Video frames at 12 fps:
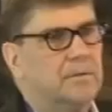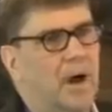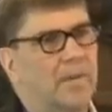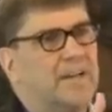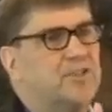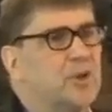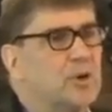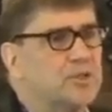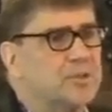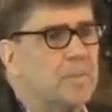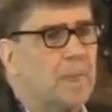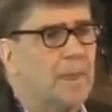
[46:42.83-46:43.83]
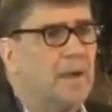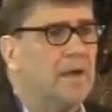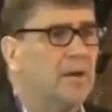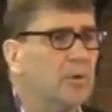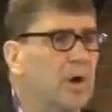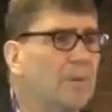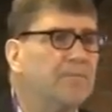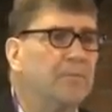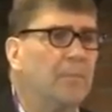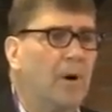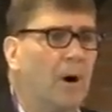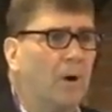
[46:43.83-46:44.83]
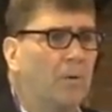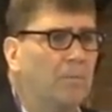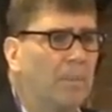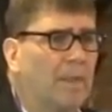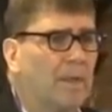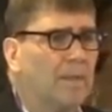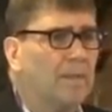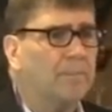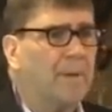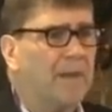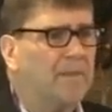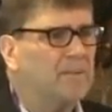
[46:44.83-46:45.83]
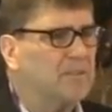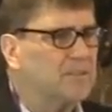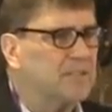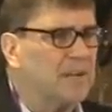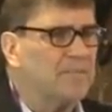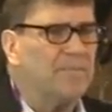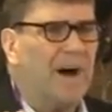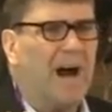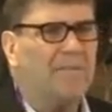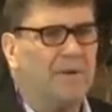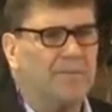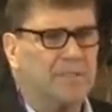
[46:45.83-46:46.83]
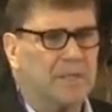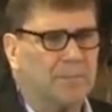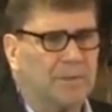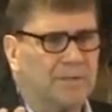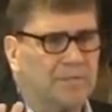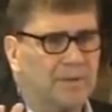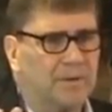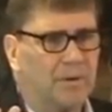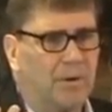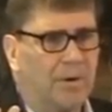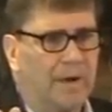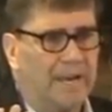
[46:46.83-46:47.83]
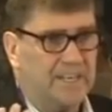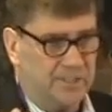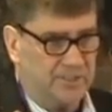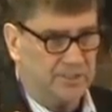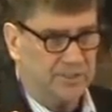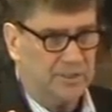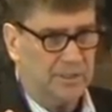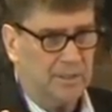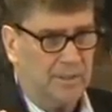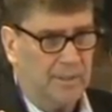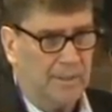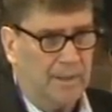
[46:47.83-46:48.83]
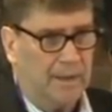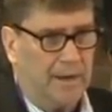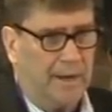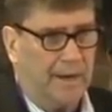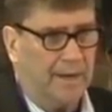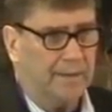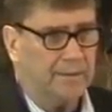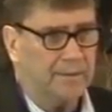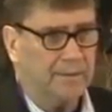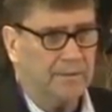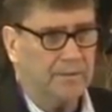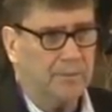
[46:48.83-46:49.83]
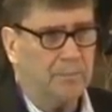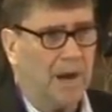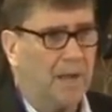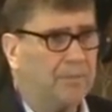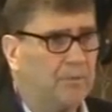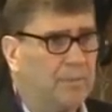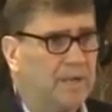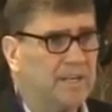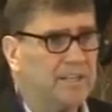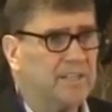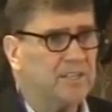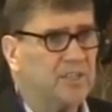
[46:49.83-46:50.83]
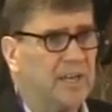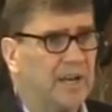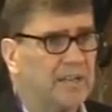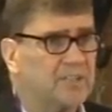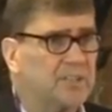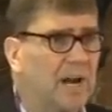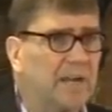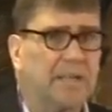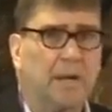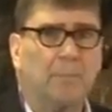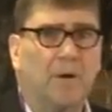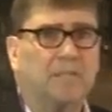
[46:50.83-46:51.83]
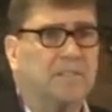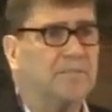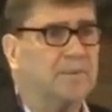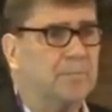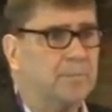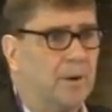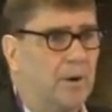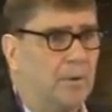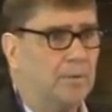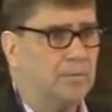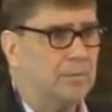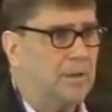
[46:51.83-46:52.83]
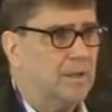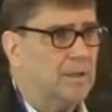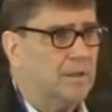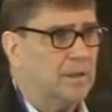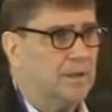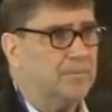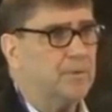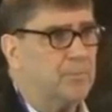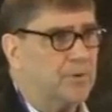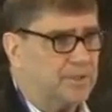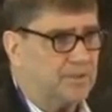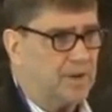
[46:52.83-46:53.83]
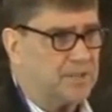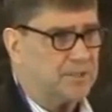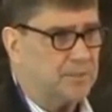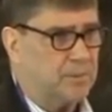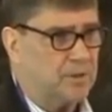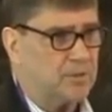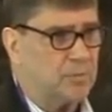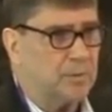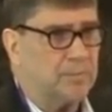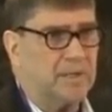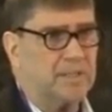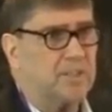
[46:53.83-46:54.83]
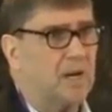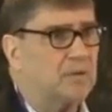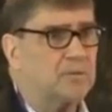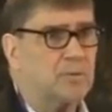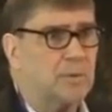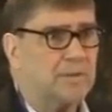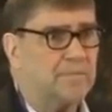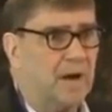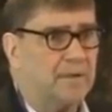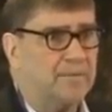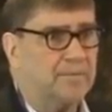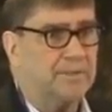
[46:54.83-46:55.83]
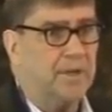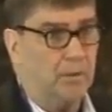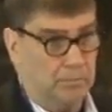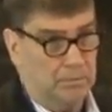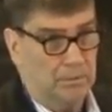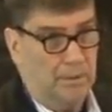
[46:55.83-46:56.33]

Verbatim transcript: No, that's yours. It'll come from all, there's like five of us, I believe, that are all agents. And you buy through me at a discount. It's ninety-nine bucks if you, oh, if you print the rest of the books with me. It's one hundred twenty-five if you don't.